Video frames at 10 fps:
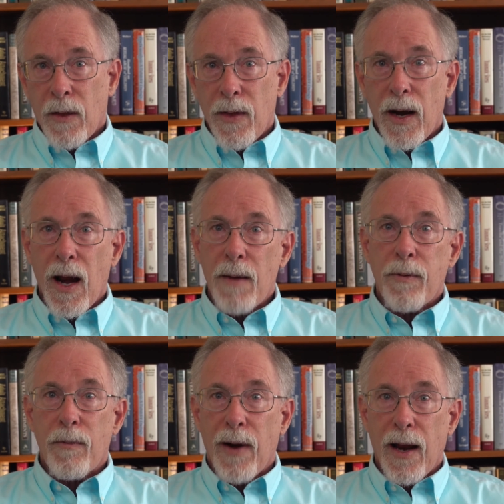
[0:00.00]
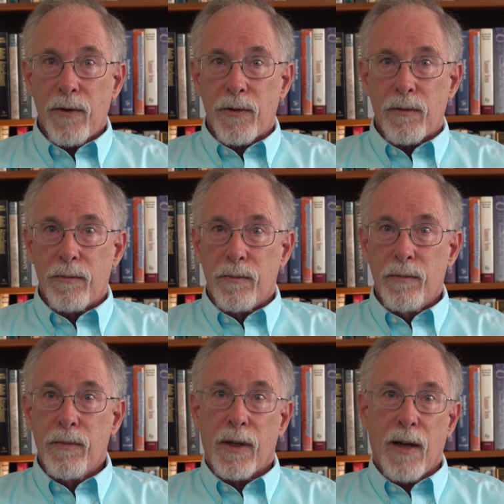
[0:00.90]
that hyperarousal
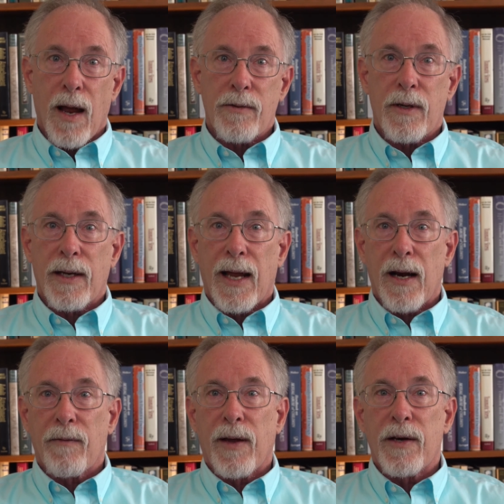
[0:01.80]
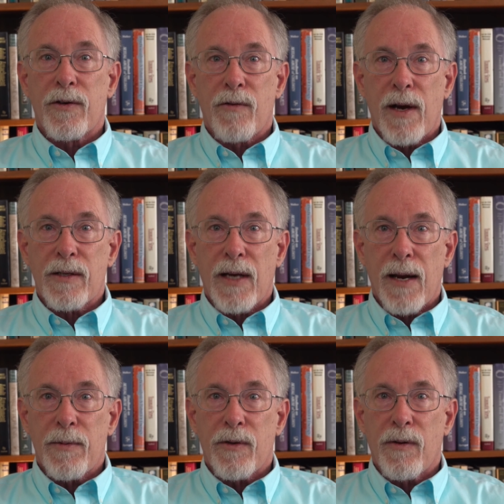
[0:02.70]
and constantly elevated stress
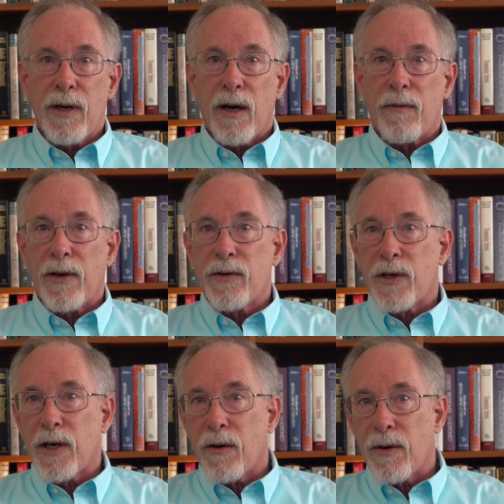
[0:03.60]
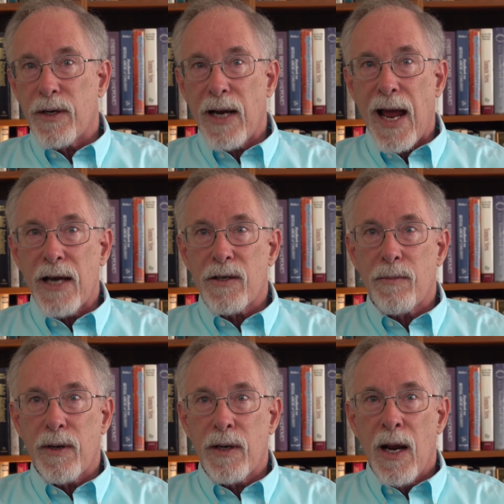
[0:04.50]
chemistry of insecure
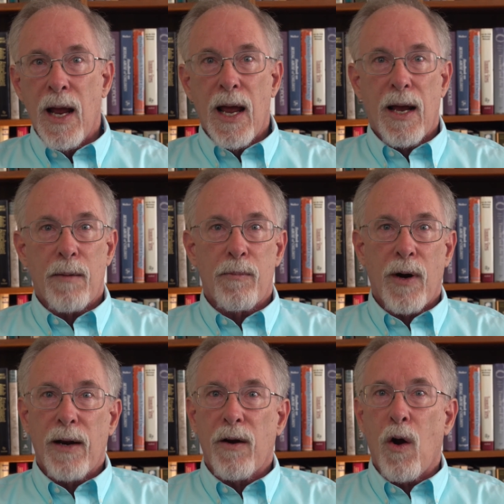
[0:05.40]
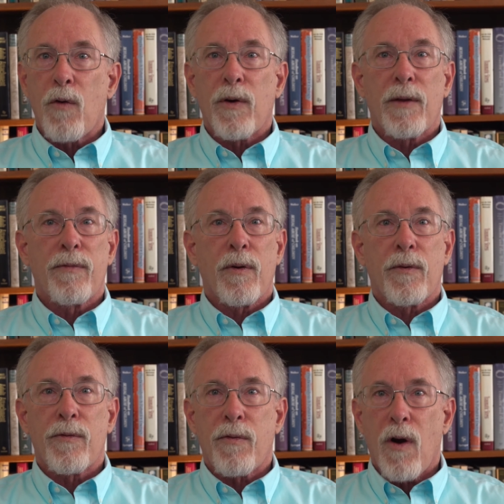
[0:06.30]
attachment and a brain overly full
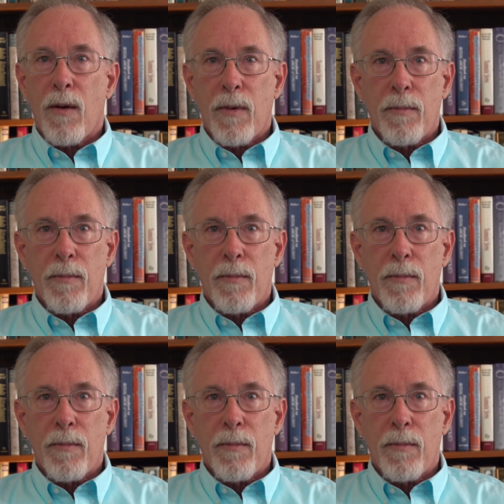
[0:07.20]
of trauma